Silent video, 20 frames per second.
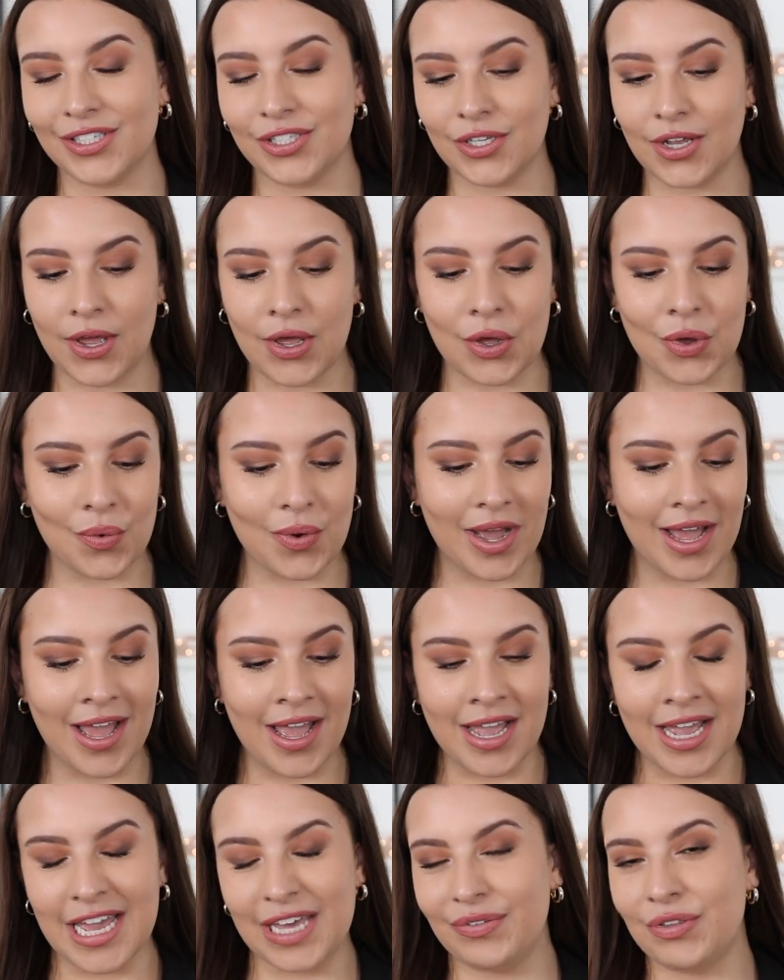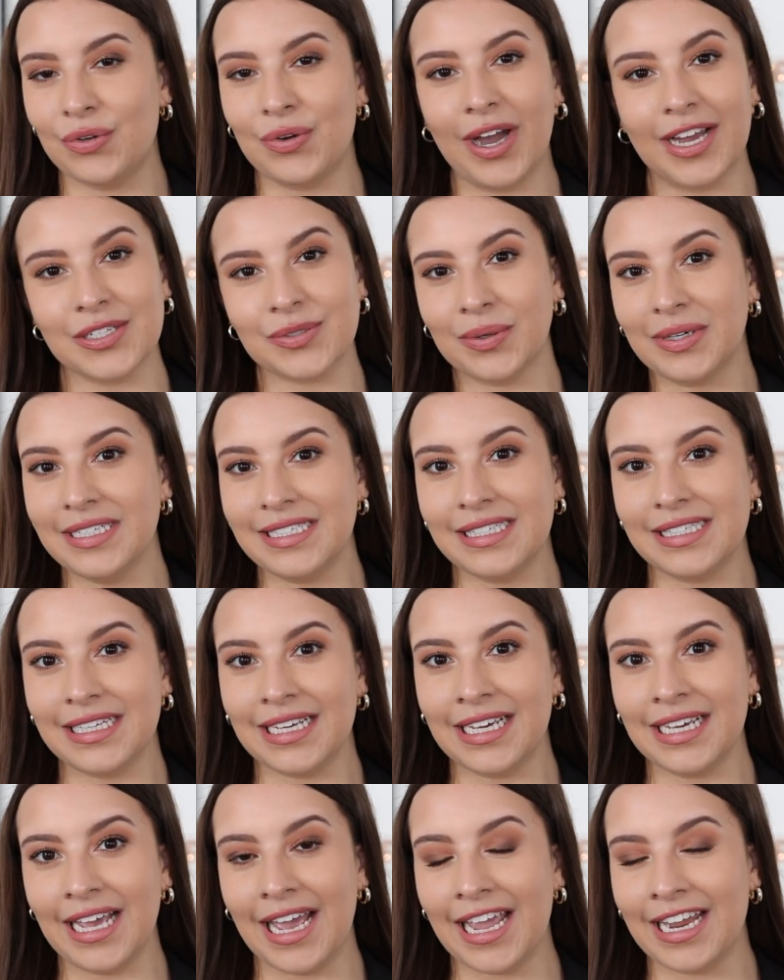So if you guys wanna
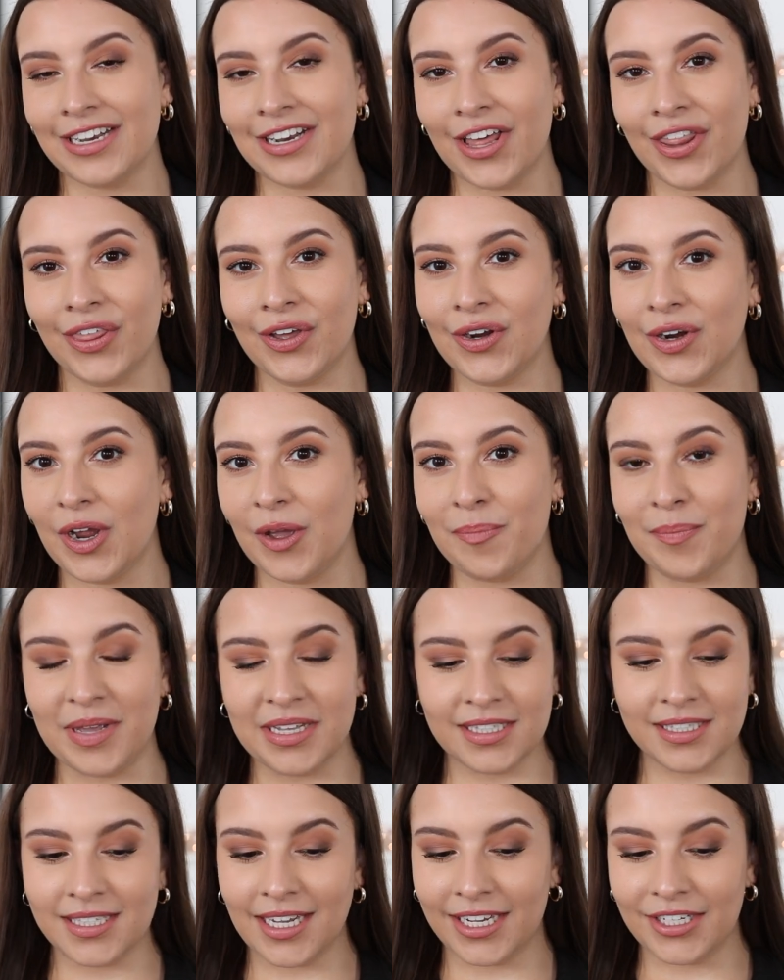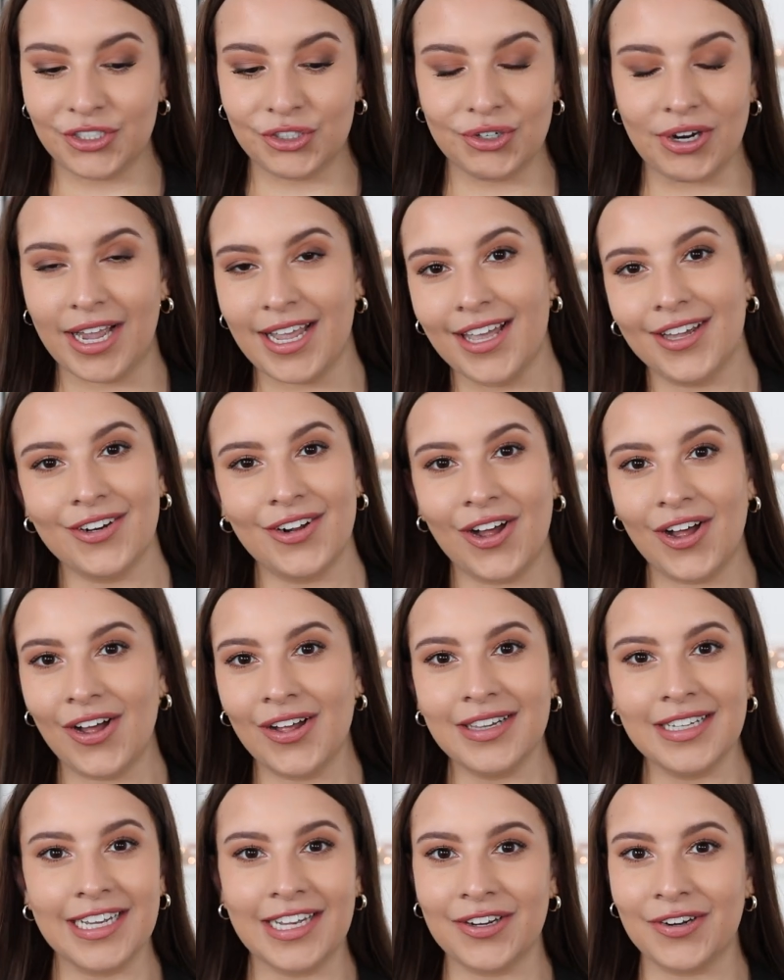see another mid-size try-on
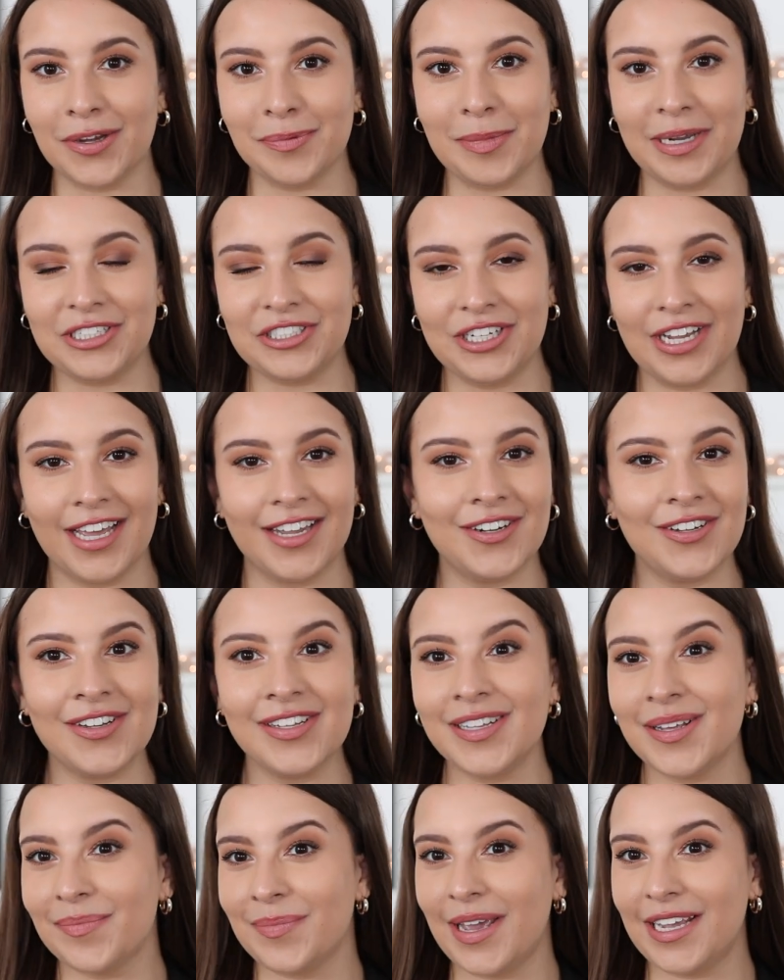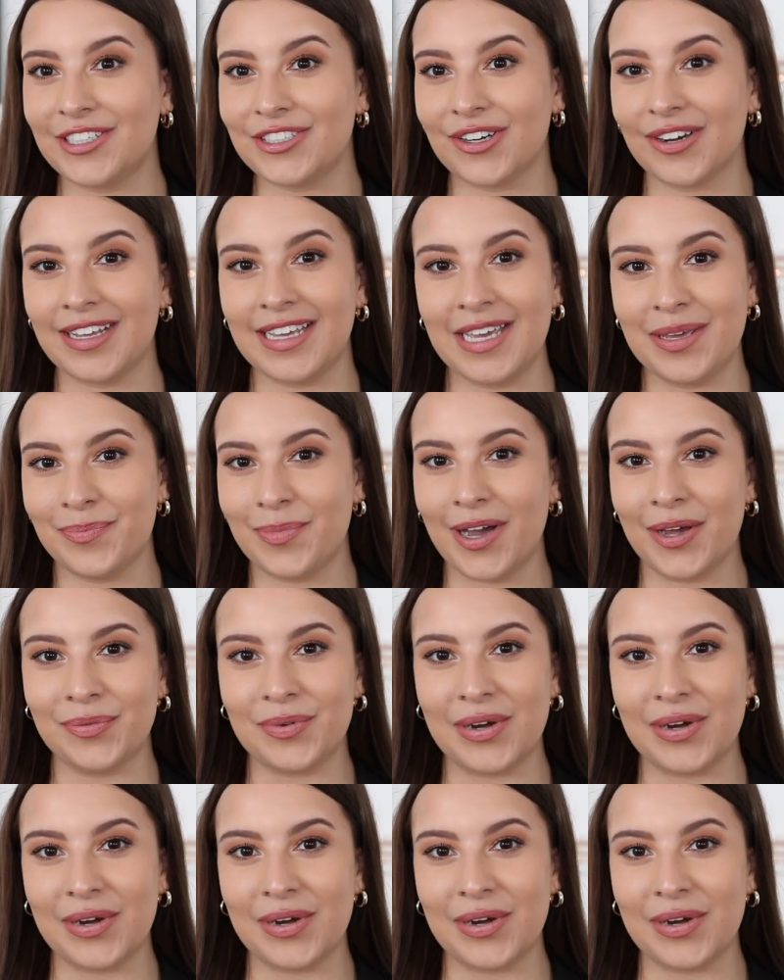haul here on my channel, make sure to keep on